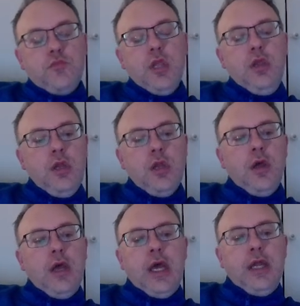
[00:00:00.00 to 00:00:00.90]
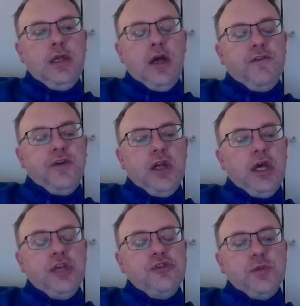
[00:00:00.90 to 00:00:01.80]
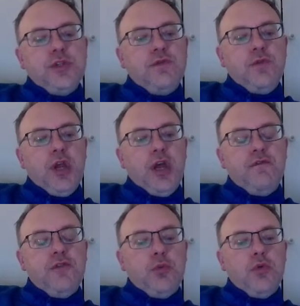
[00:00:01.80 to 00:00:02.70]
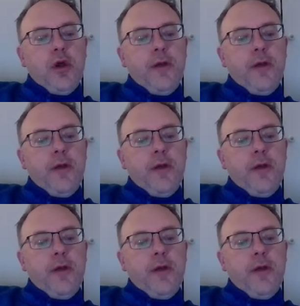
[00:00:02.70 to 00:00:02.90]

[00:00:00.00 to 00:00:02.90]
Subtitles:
You know, and I felt like he was positioned very comfortable, right?